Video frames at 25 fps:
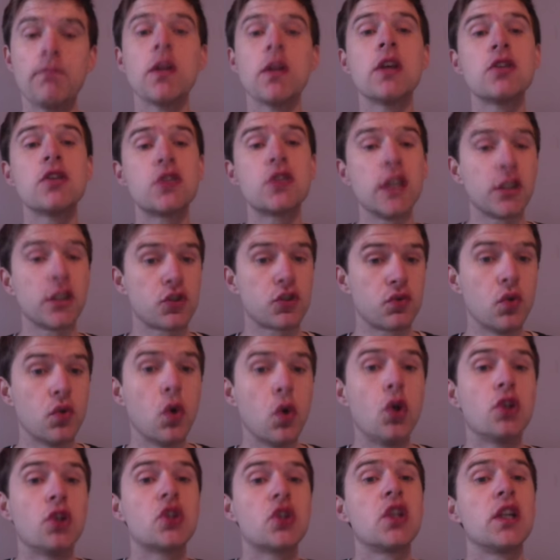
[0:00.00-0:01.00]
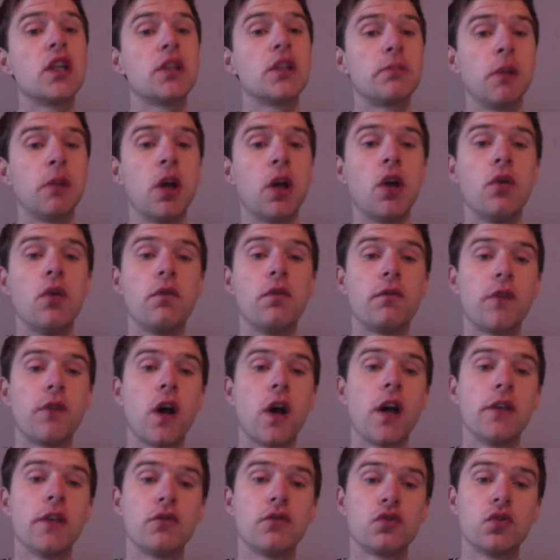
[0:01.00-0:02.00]
six draw, six blow,
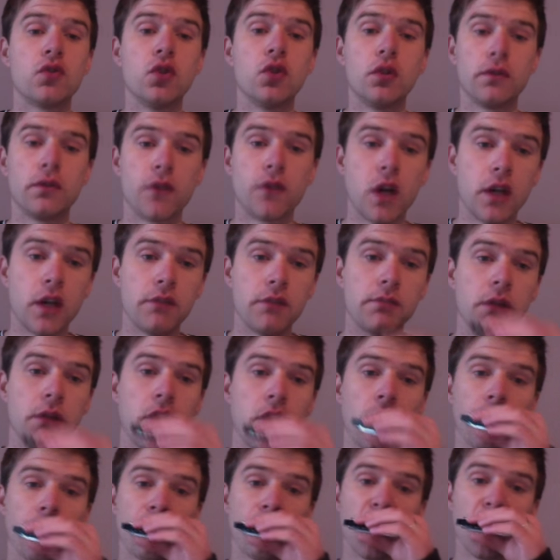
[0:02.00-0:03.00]
five draw, five blow.